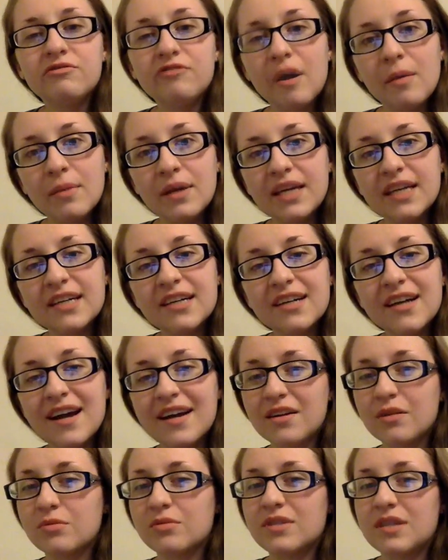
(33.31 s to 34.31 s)
from here,
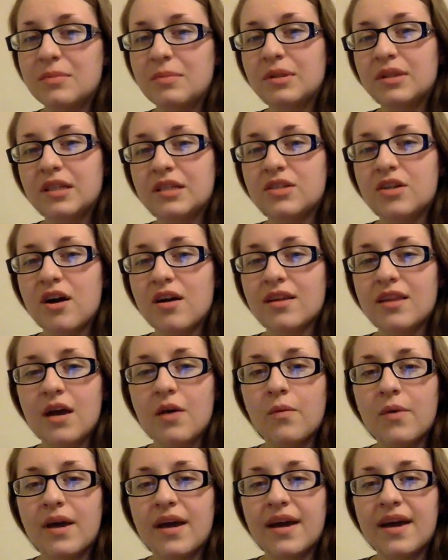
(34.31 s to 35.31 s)
I don't typically talk
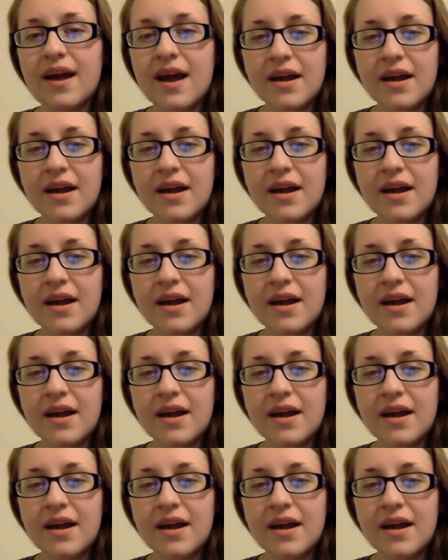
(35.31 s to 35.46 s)
that way.